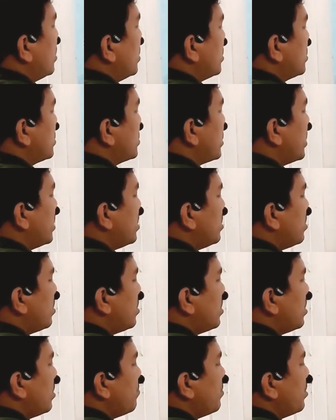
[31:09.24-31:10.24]
Sin
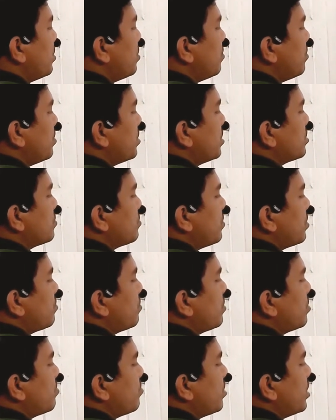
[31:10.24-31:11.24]
30 we know it is what?
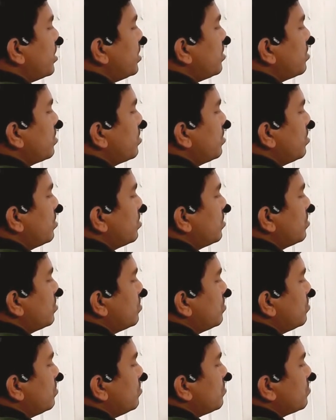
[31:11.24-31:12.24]
1 by
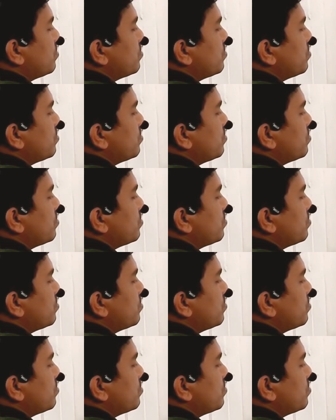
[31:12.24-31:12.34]
2.